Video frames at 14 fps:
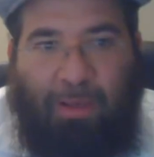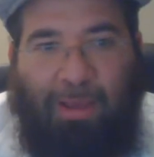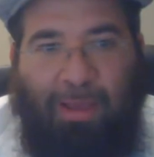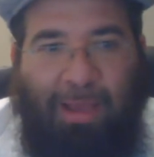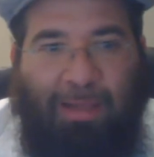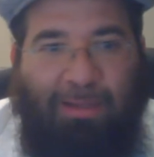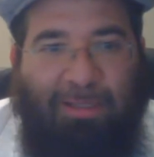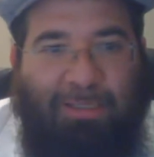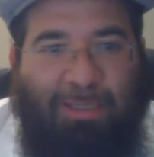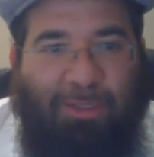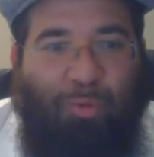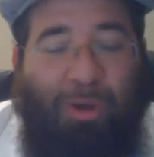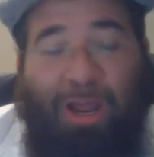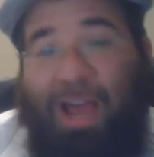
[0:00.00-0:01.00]
And this
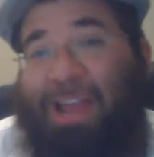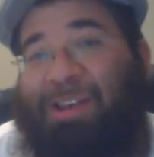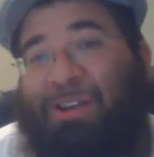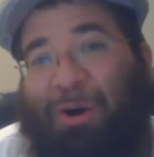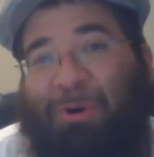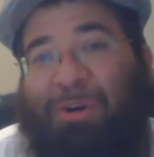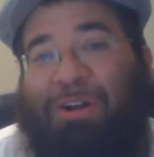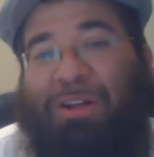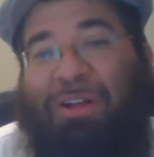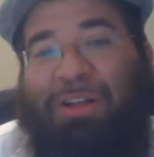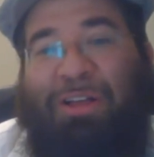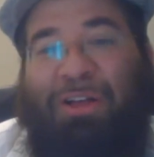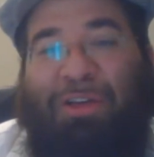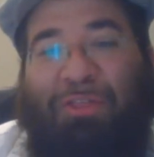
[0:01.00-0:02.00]
is what I know,
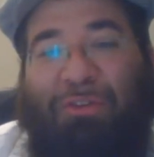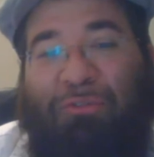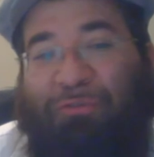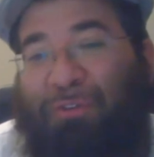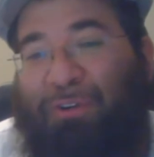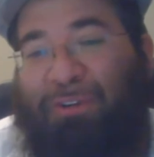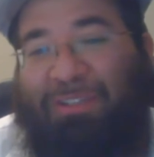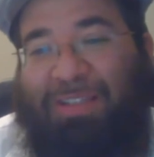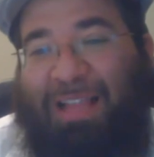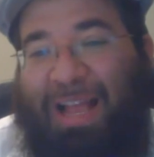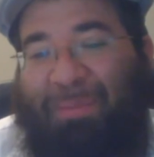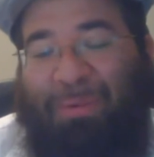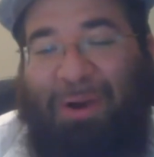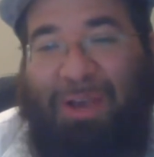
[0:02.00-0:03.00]
the first
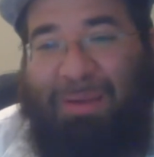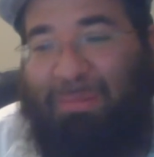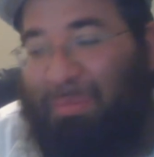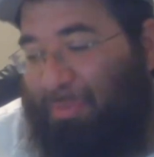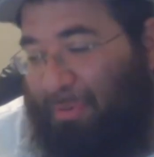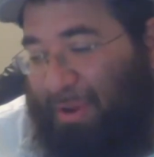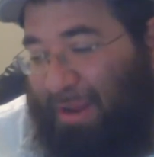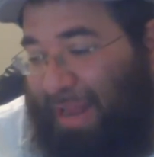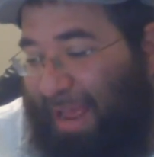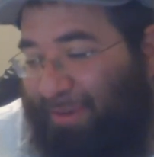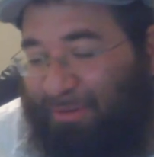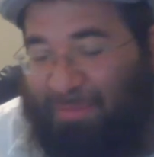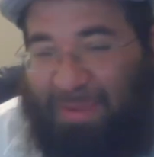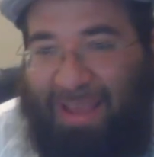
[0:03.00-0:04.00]
Lag Ba'omer parade
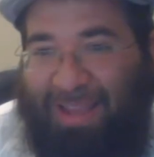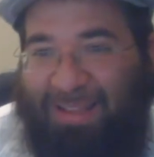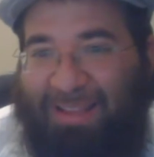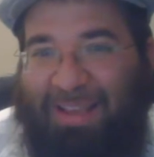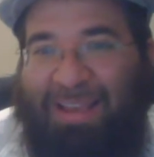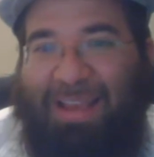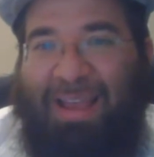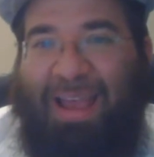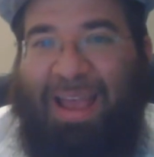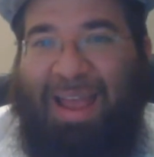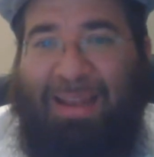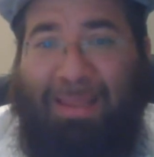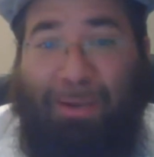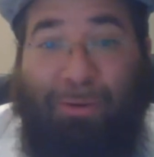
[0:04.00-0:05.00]
ever made.
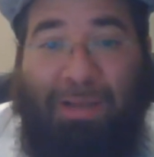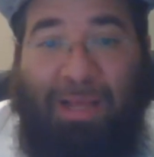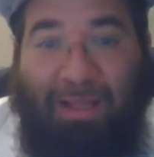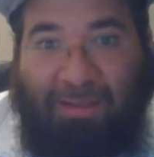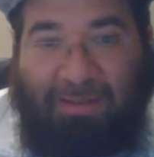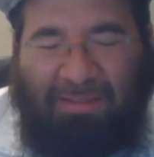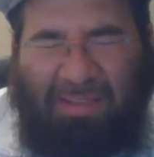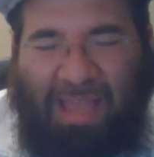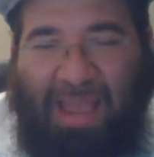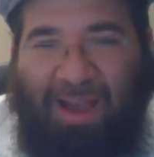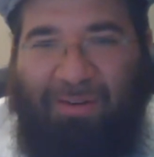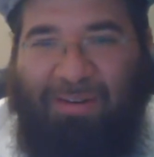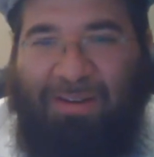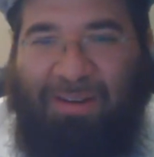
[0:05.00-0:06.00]
And they're in that little
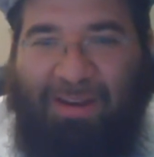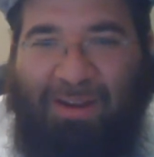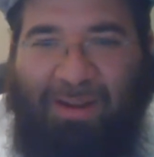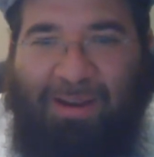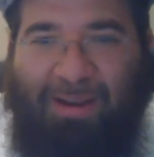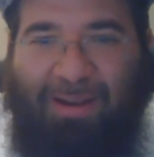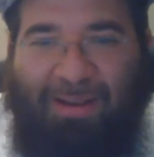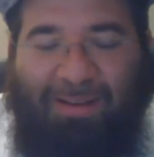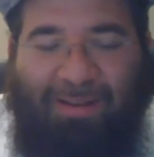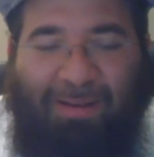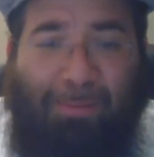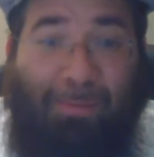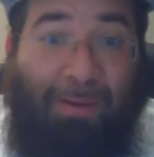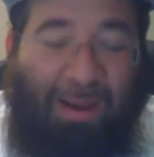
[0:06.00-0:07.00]
town.
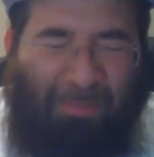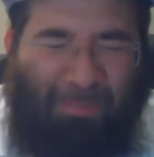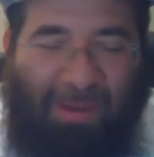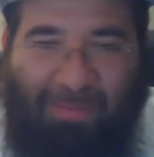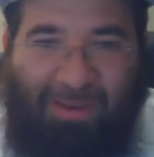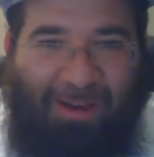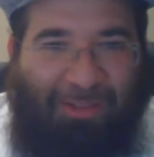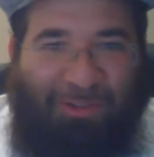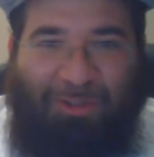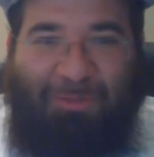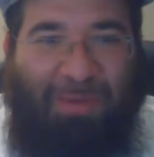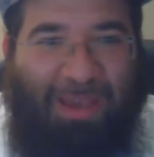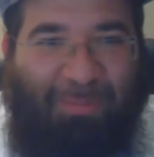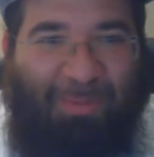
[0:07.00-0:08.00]
What maybe others
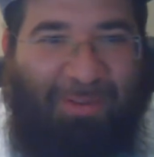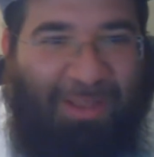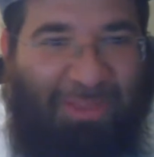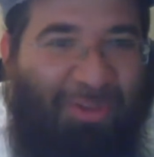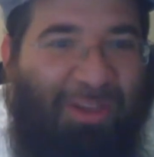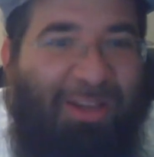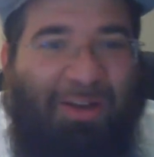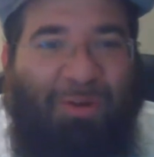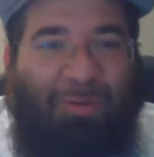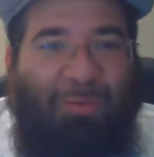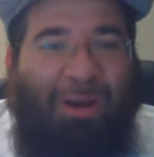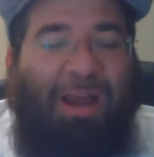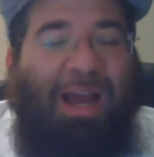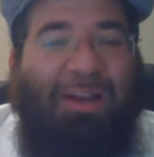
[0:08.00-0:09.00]
made, but I think
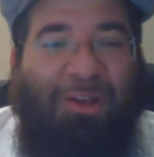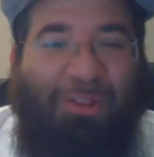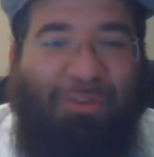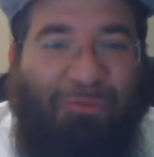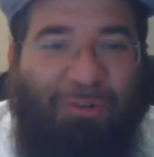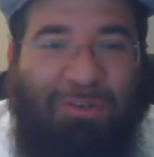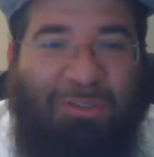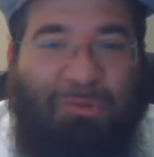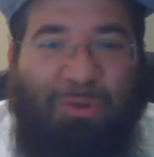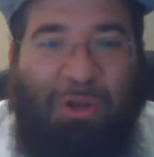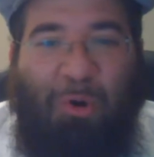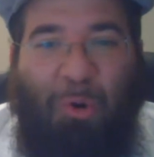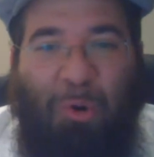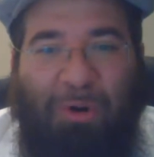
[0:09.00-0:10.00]
what I know, the first
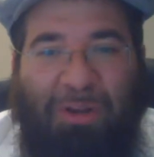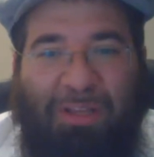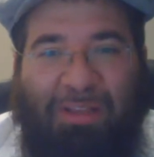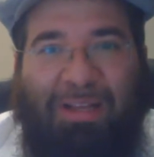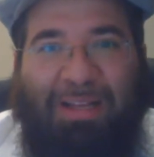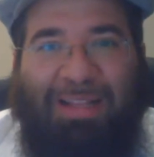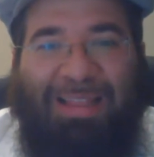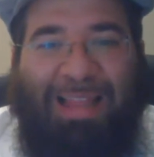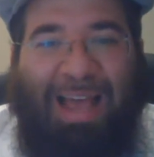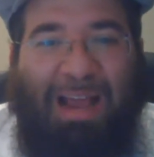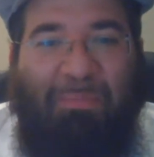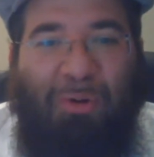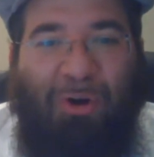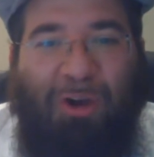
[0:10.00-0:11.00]
recorded
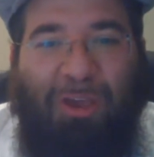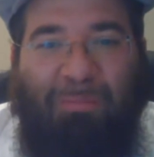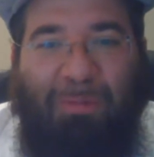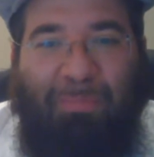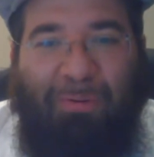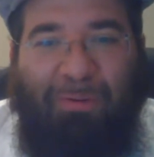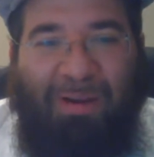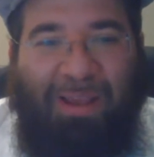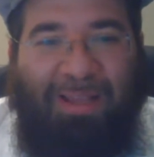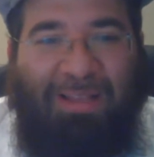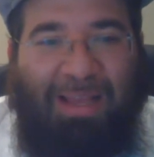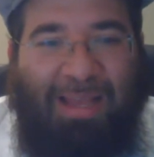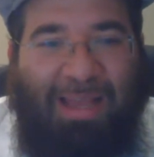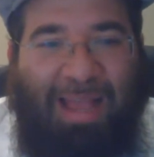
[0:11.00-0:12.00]
Lag Ba'omer parade.
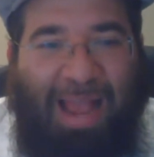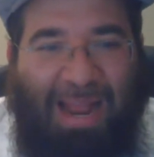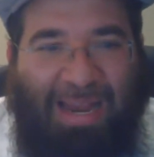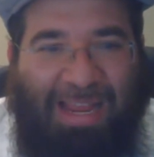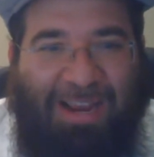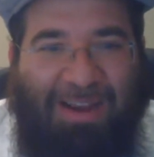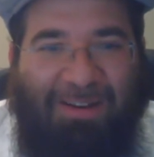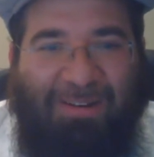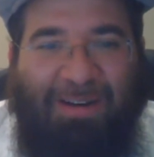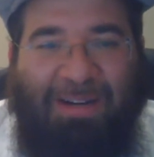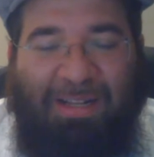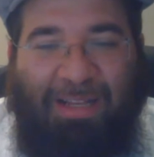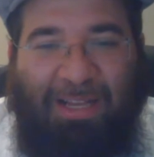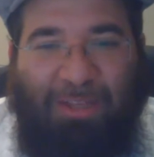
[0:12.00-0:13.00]
And here
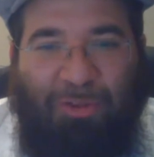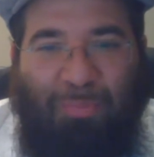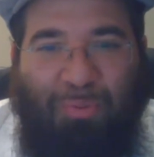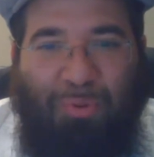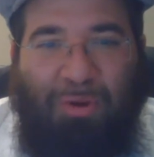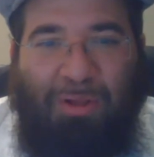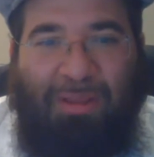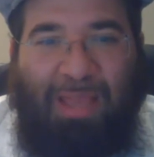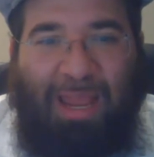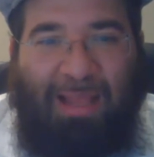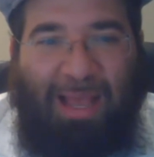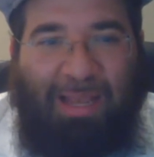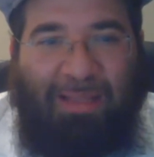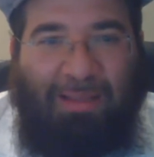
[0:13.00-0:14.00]
in the broad
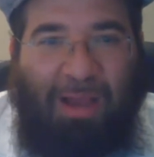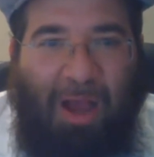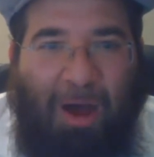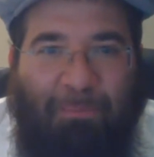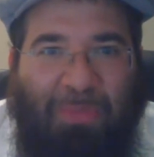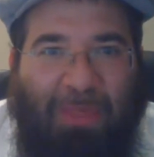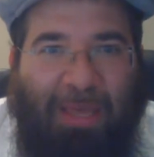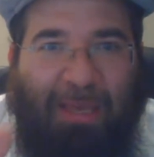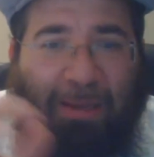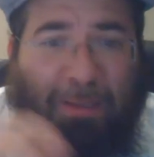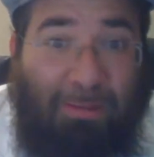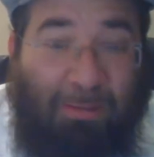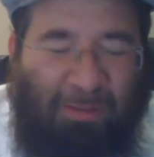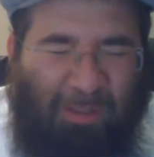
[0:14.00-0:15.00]
daylight, up the
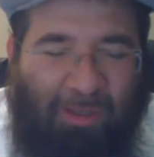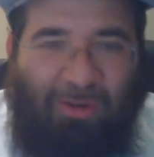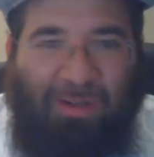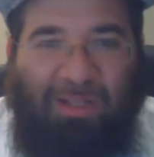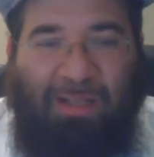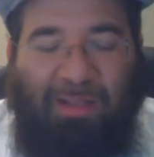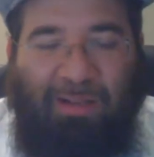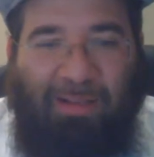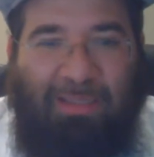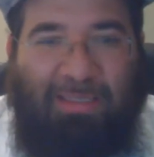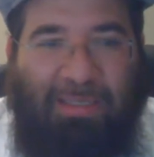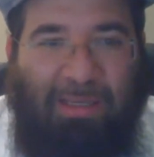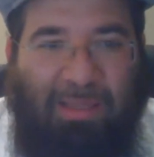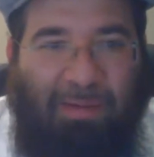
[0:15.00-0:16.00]
hill, you couldn't clearly
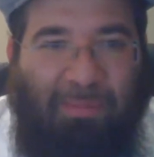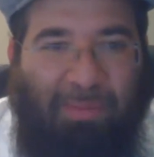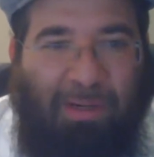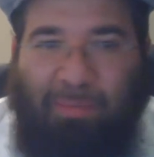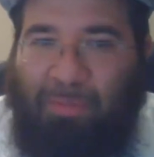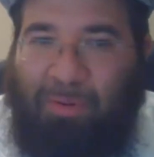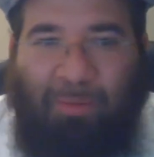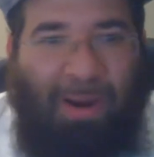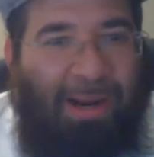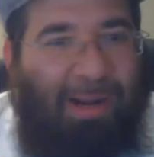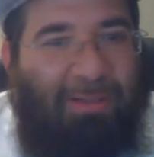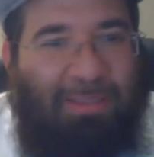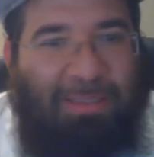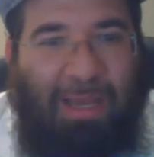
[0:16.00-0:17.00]
see them, but right
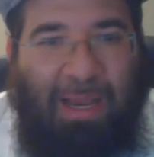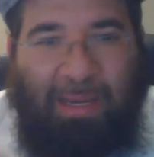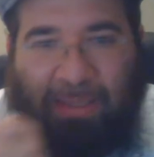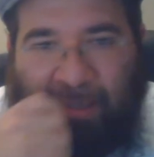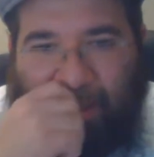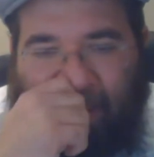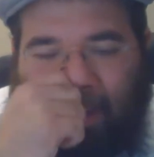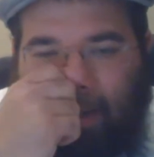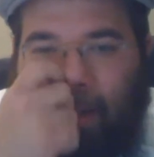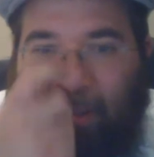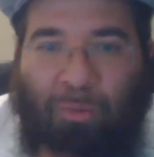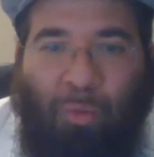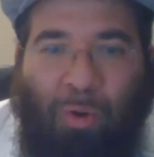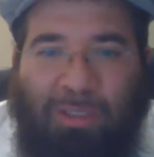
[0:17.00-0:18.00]
outside
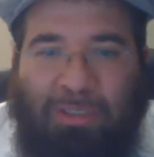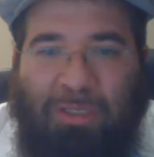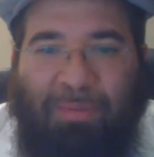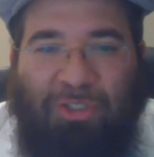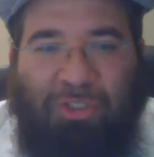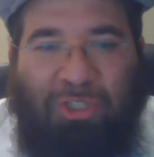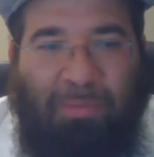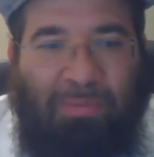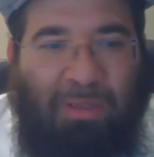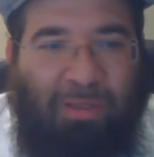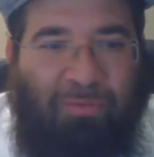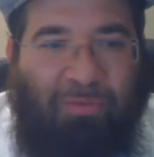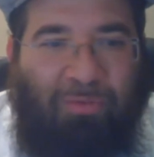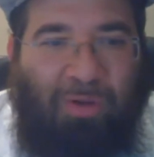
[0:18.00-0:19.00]
was the Baal Shem
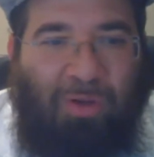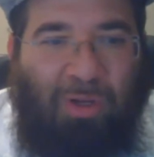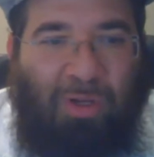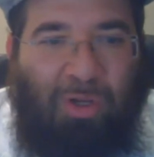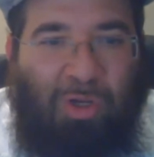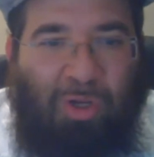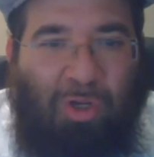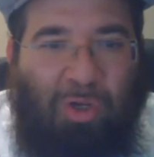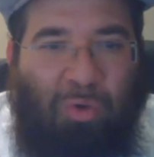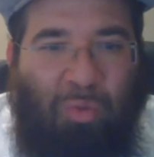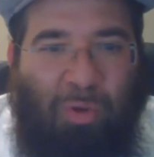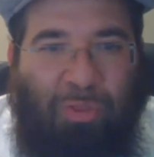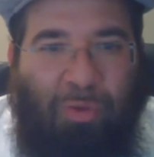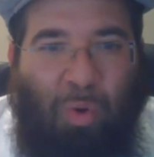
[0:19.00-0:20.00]
Tov
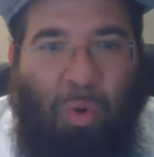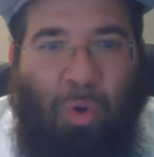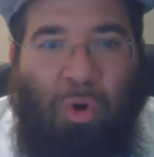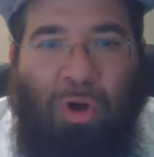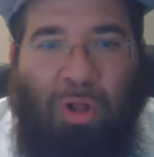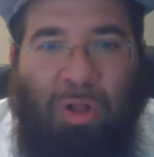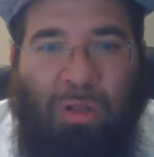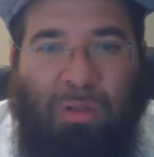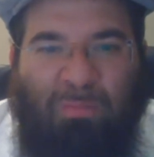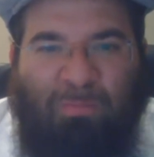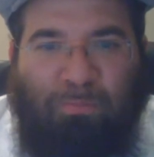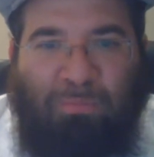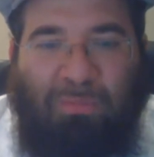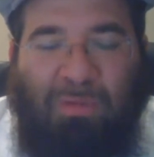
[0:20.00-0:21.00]
with all
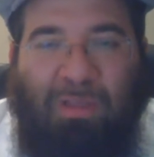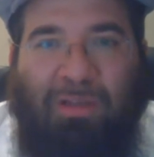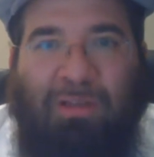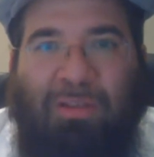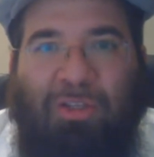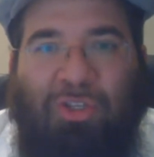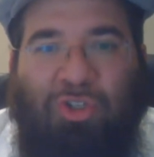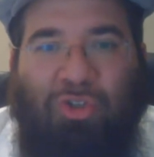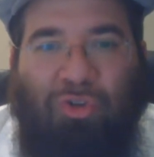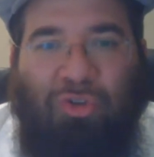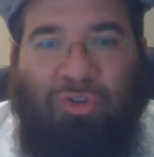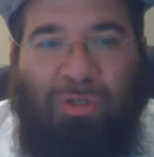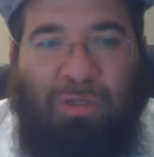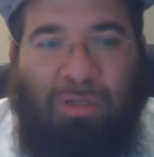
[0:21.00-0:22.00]
the
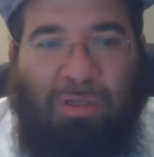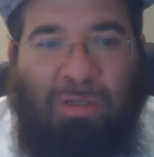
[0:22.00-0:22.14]
children.